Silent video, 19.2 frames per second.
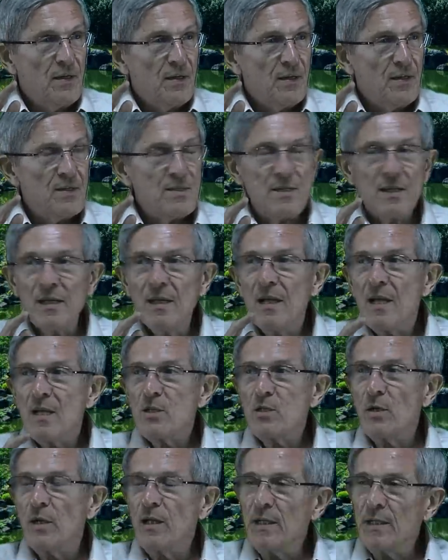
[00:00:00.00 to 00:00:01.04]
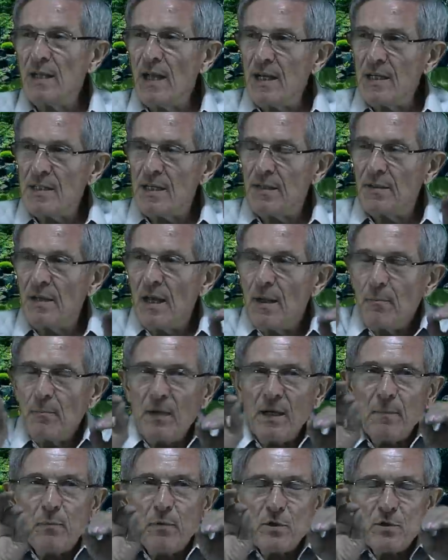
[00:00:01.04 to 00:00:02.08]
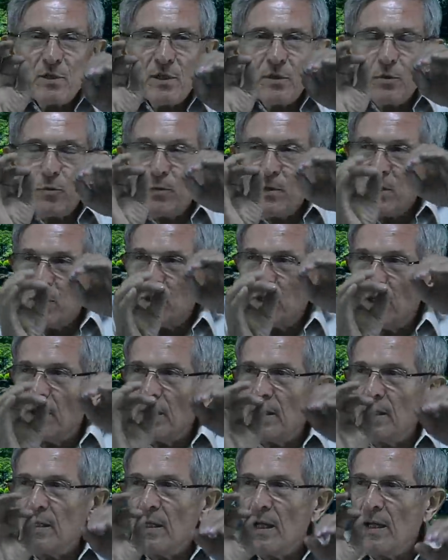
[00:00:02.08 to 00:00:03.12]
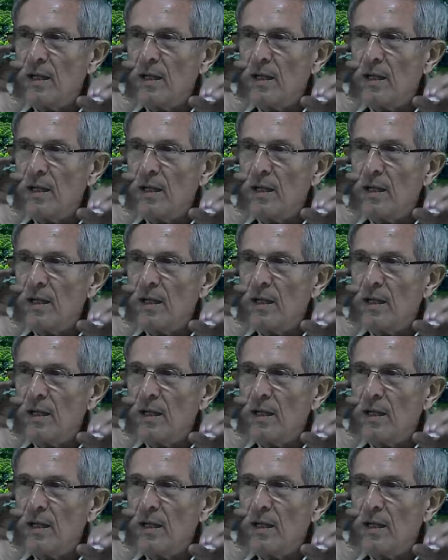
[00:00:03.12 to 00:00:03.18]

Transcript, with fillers: You see? So he takes it, but he puts a twist on it.